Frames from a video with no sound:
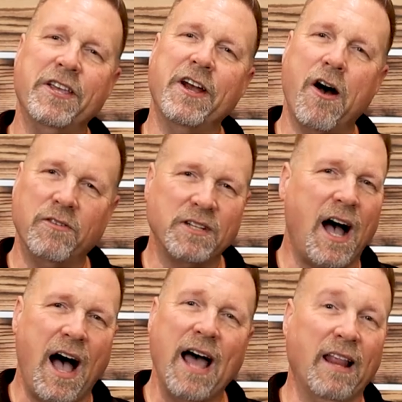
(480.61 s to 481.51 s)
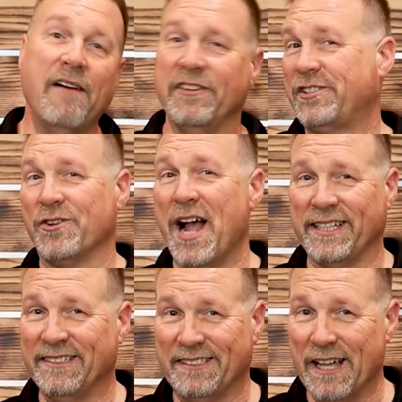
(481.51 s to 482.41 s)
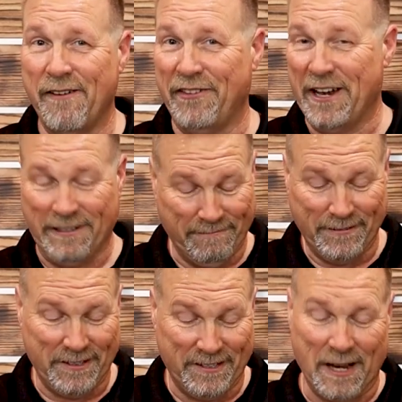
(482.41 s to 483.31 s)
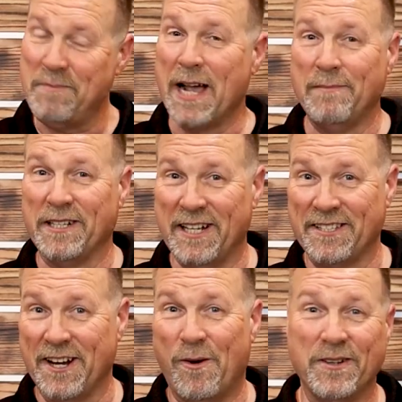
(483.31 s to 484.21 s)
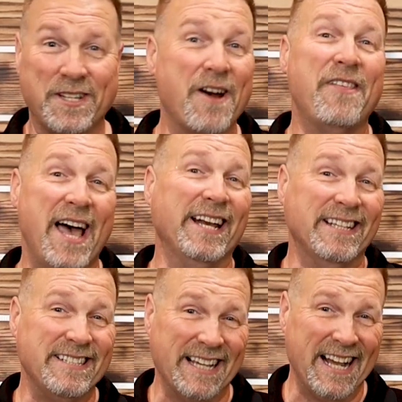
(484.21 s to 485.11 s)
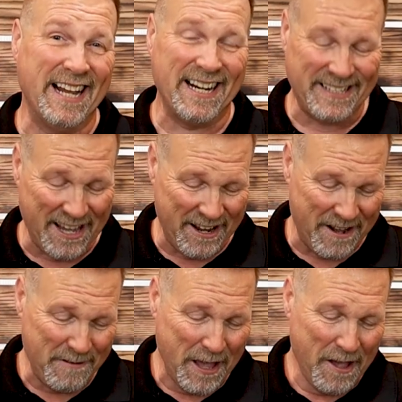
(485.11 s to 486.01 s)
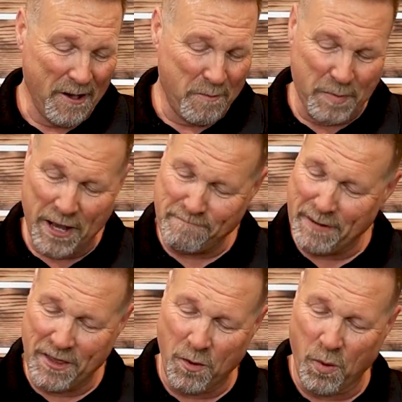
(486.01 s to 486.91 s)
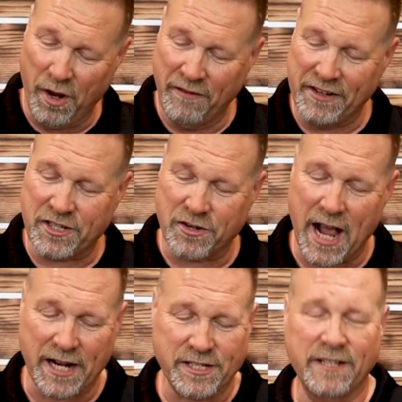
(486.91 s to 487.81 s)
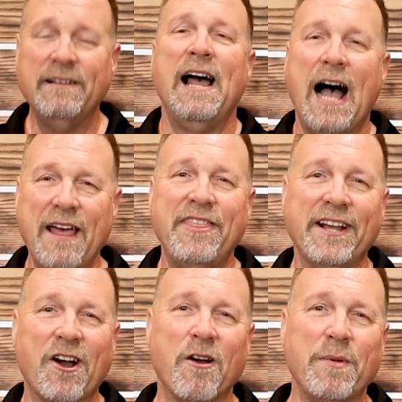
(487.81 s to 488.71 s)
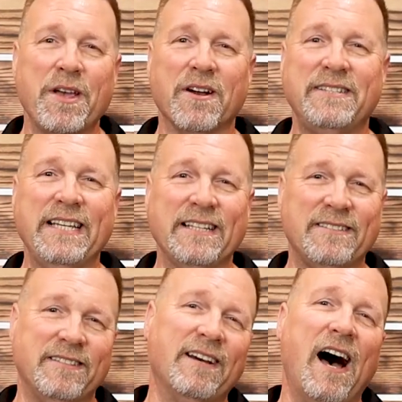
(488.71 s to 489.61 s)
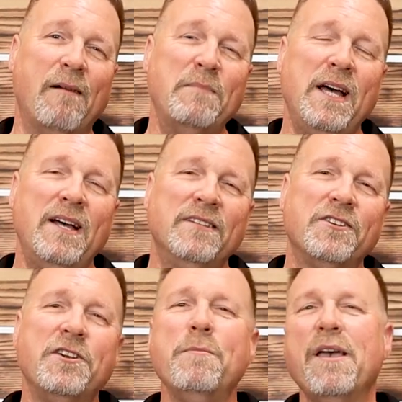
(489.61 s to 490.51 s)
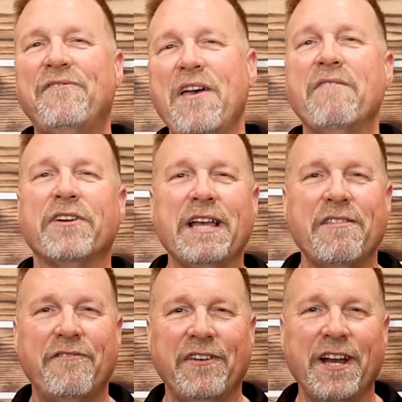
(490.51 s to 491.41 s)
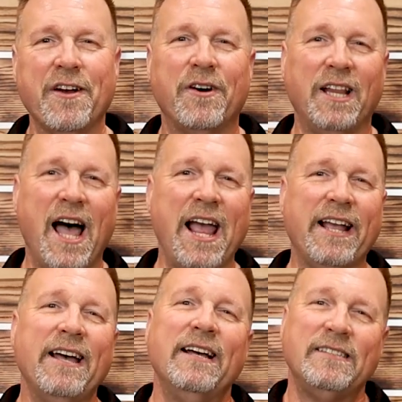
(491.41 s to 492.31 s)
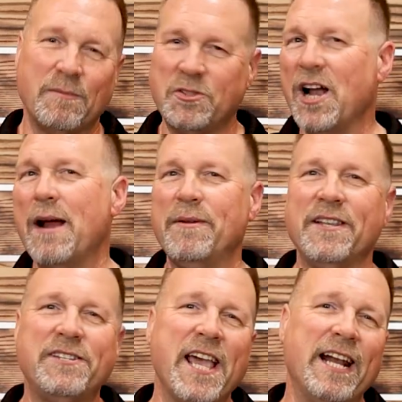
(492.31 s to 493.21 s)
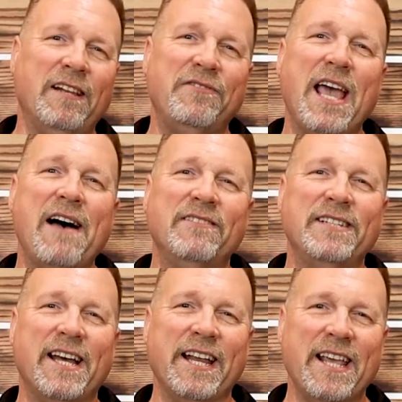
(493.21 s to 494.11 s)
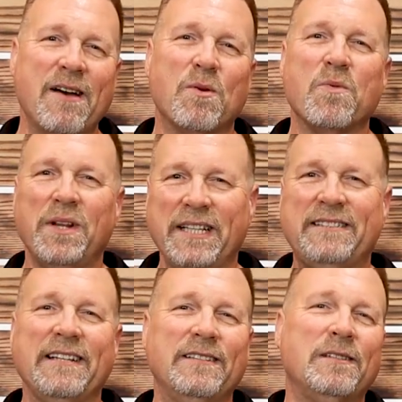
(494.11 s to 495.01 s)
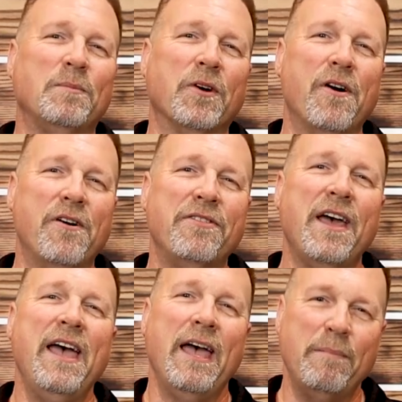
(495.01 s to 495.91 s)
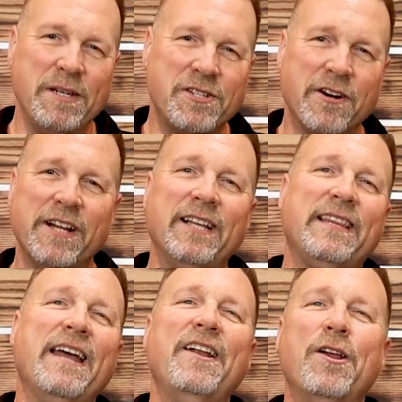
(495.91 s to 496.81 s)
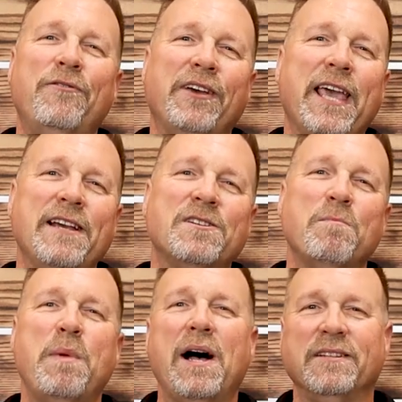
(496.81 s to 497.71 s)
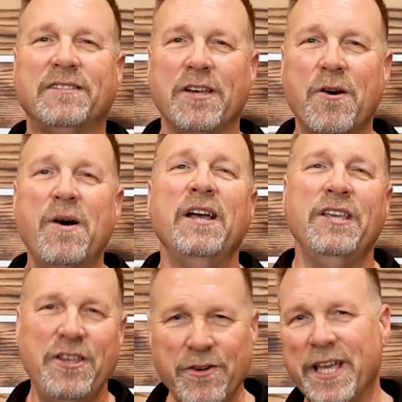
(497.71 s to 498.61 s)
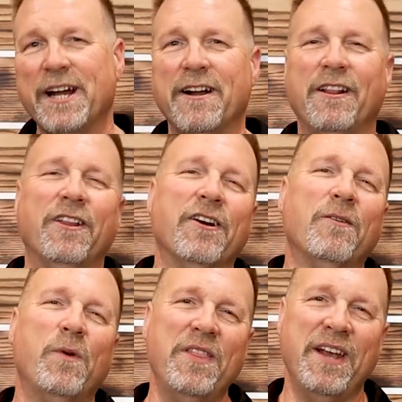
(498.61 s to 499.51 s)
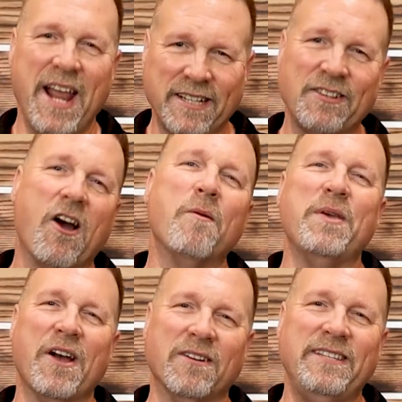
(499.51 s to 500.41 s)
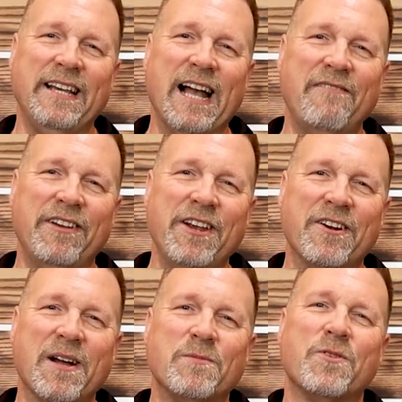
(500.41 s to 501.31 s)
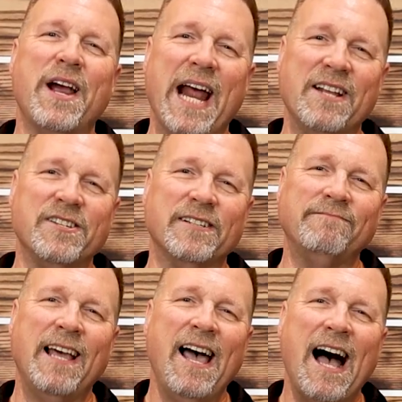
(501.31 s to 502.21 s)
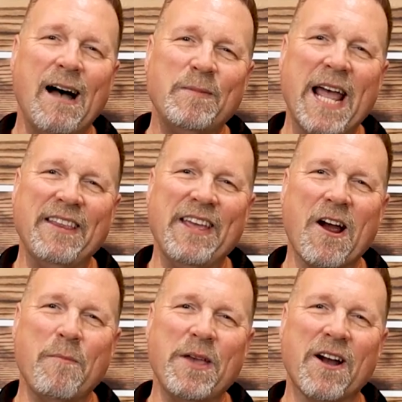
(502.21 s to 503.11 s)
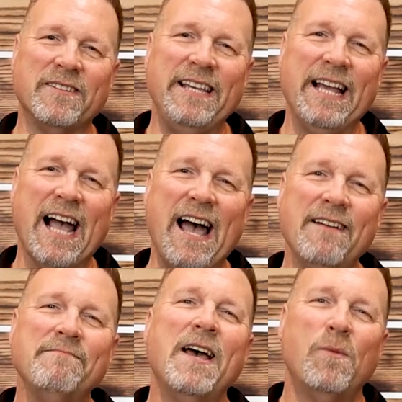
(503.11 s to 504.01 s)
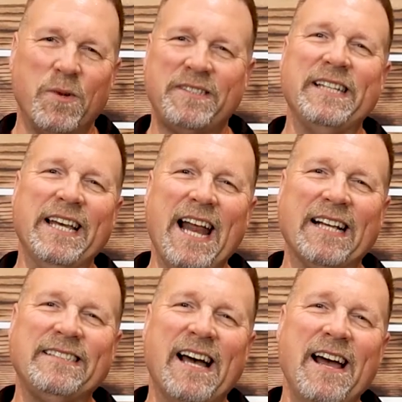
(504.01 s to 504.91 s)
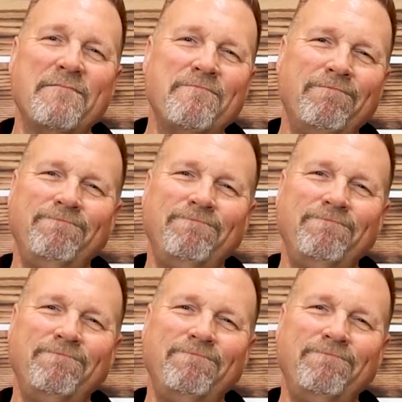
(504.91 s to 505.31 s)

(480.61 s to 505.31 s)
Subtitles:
You know, I love extracted stuff, and sometimes it doesn't always go that easy, I gotta tell you. But in the world of extraction, I think RBRT is the top. So do me a favor, give the video a like, subscribe to the channel if you haven't done it yet. We're really seeing some growth. And be sure to hit that notification bell so you get an alert when the next RBRT Guy video comes right at you. I'm Dan, the RBRT Guy. We'll see you next time.